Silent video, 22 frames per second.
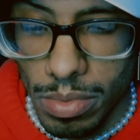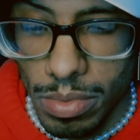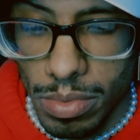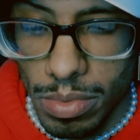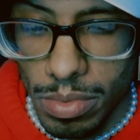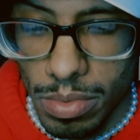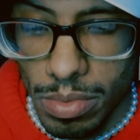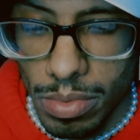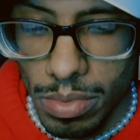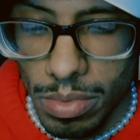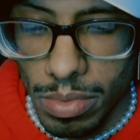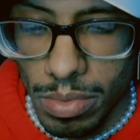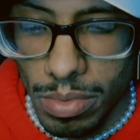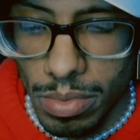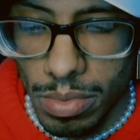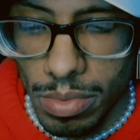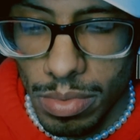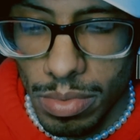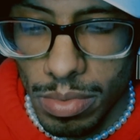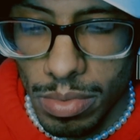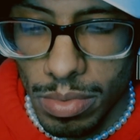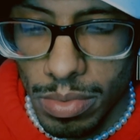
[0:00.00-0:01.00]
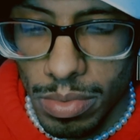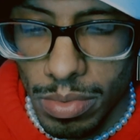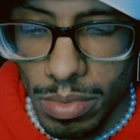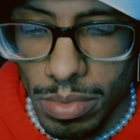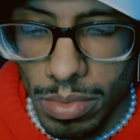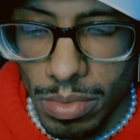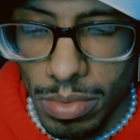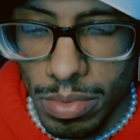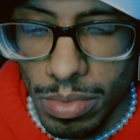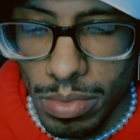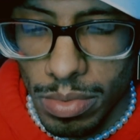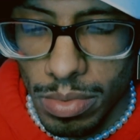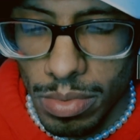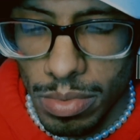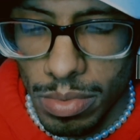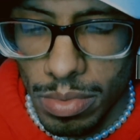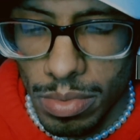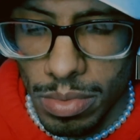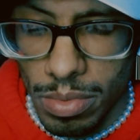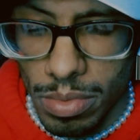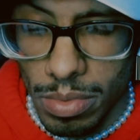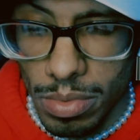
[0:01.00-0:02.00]

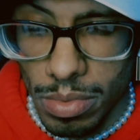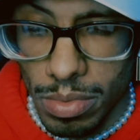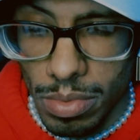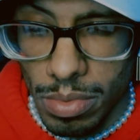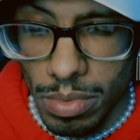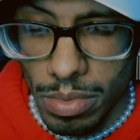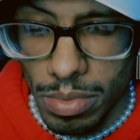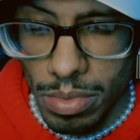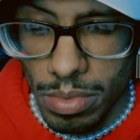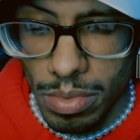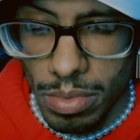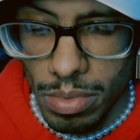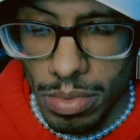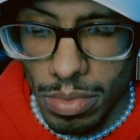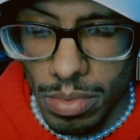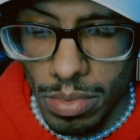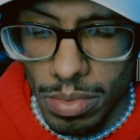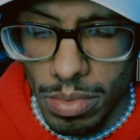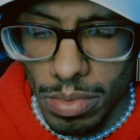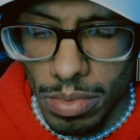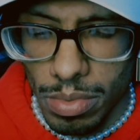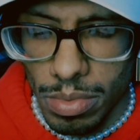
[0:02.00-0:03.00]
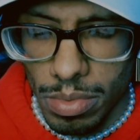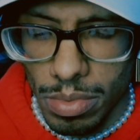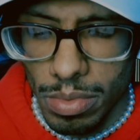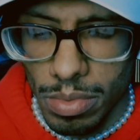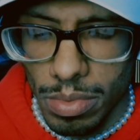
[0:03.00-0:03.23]
(silence)